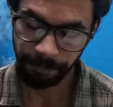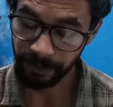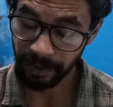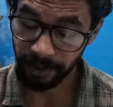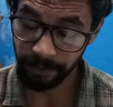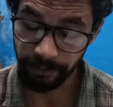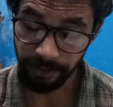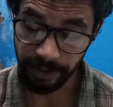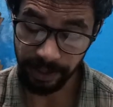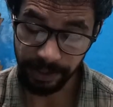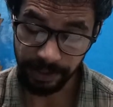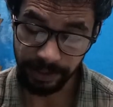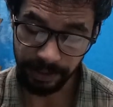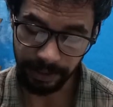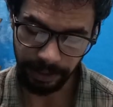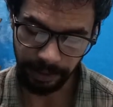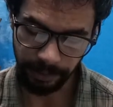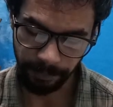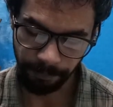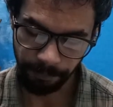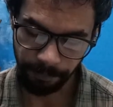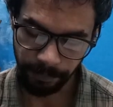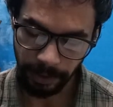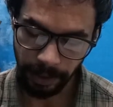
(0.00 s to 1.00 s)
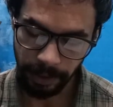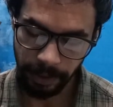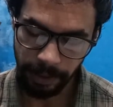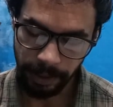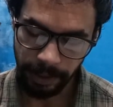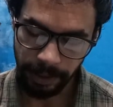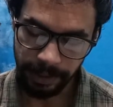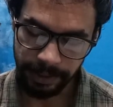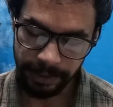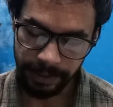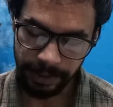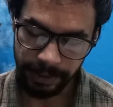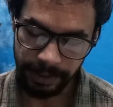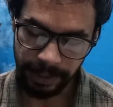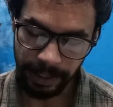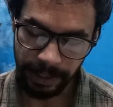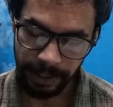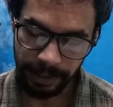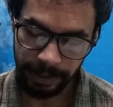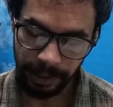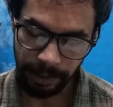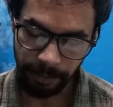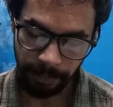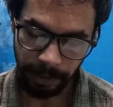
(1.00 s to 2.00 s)
fiercely. Is this
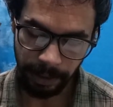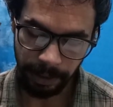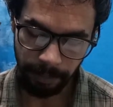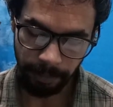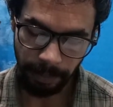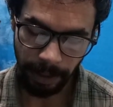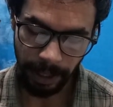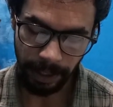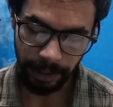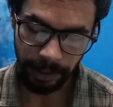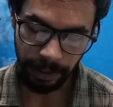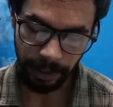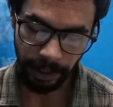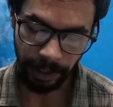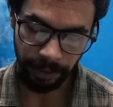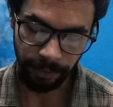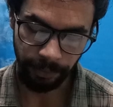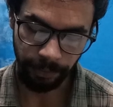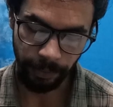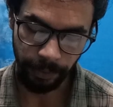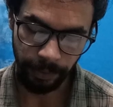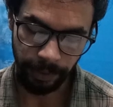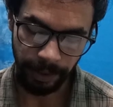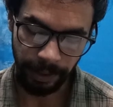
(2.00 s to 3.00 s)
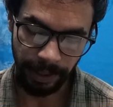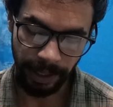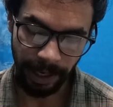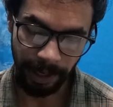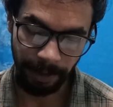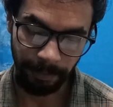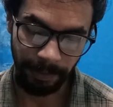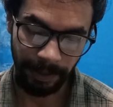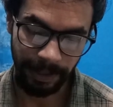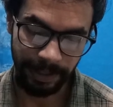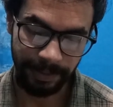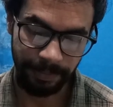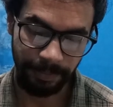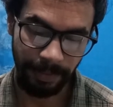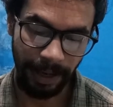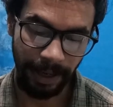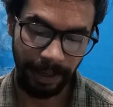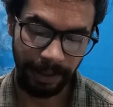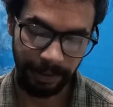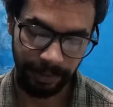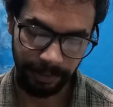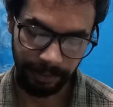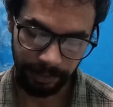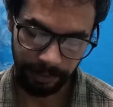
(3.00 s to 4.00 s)
anything but a man and a wounded, helpless
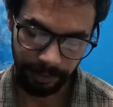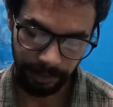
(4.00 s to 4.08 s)
man?